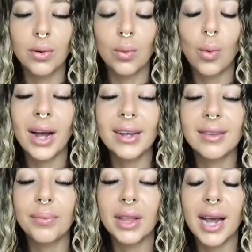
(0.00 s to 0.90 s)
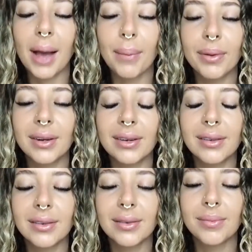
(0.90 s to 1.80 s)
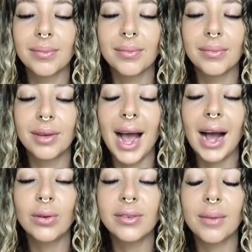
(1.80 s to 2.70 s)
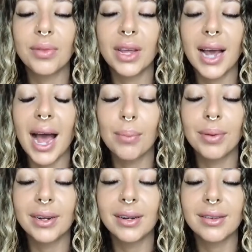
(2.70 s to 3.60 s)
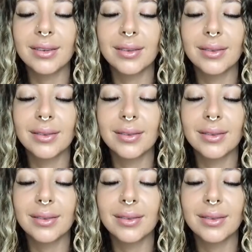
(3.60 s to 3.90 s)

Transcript: Why something happened, how something happened,